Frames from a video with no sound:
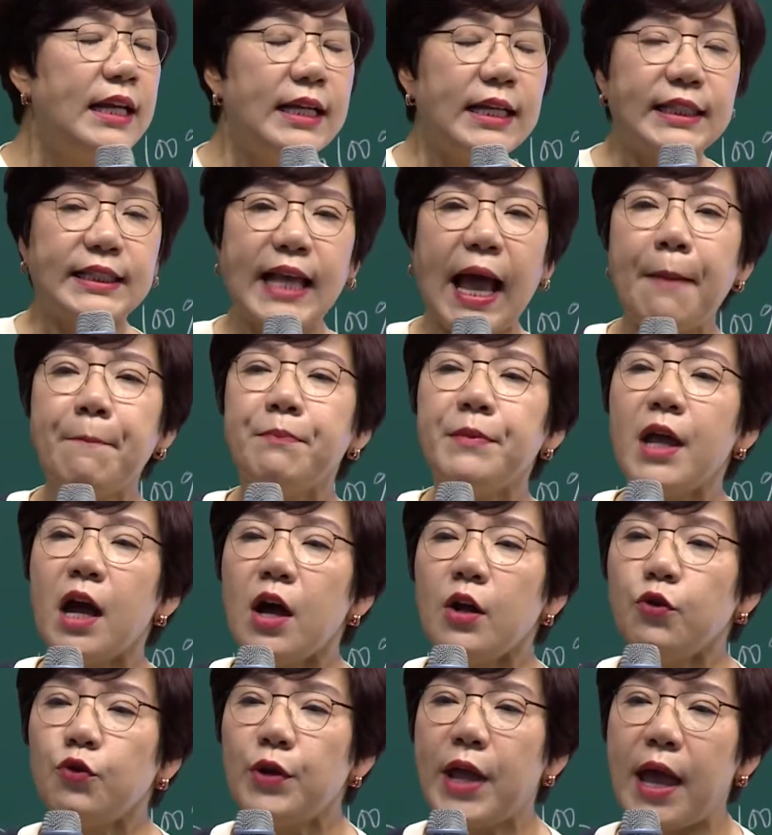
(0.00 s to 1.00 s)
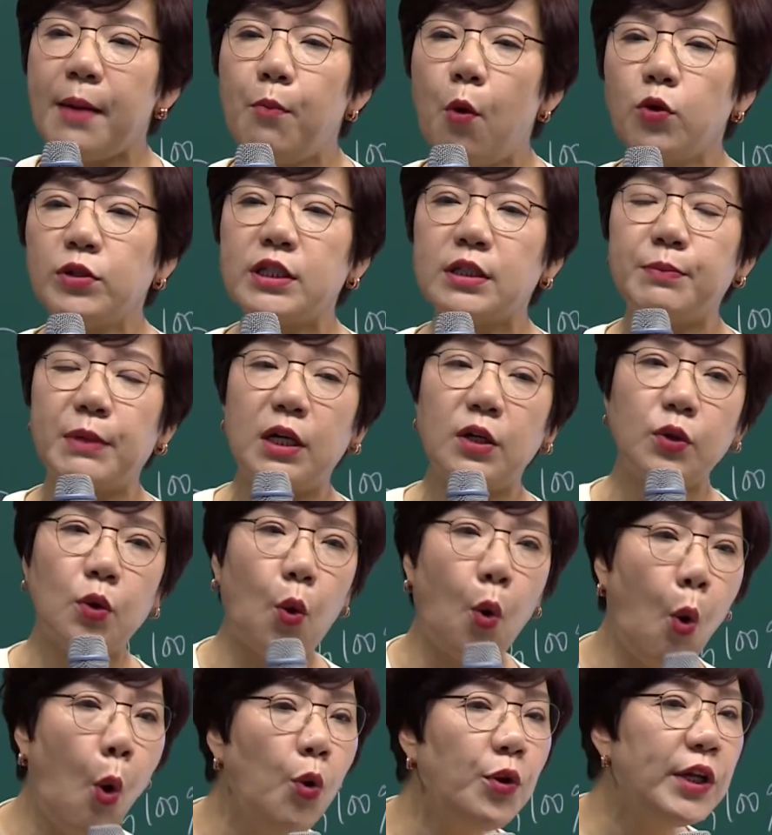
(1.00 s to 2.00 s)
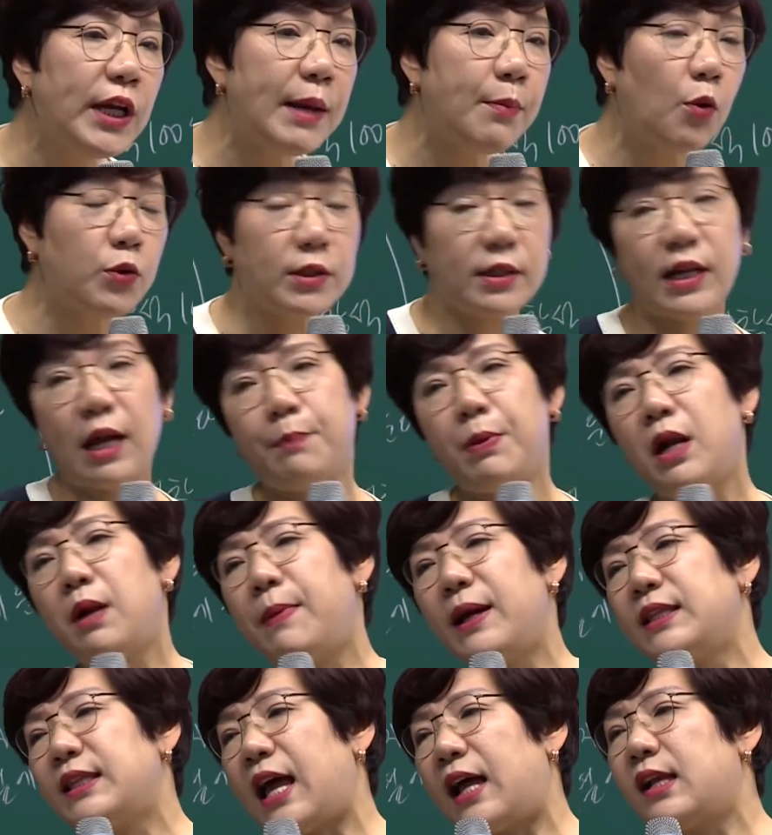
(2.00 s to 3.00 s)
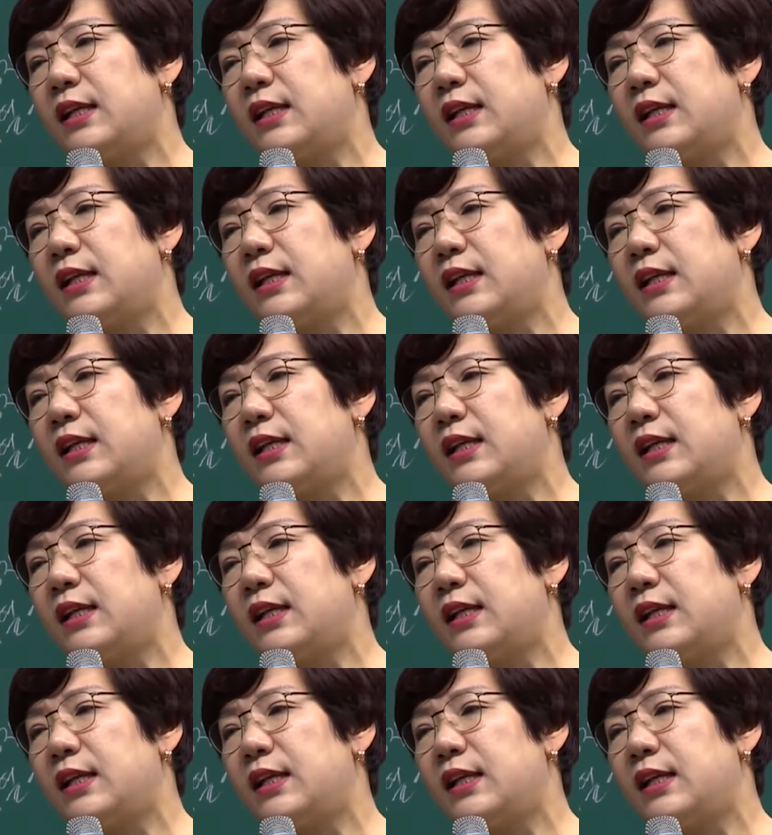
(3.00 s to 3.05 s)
then your life 3 years from now will be the same.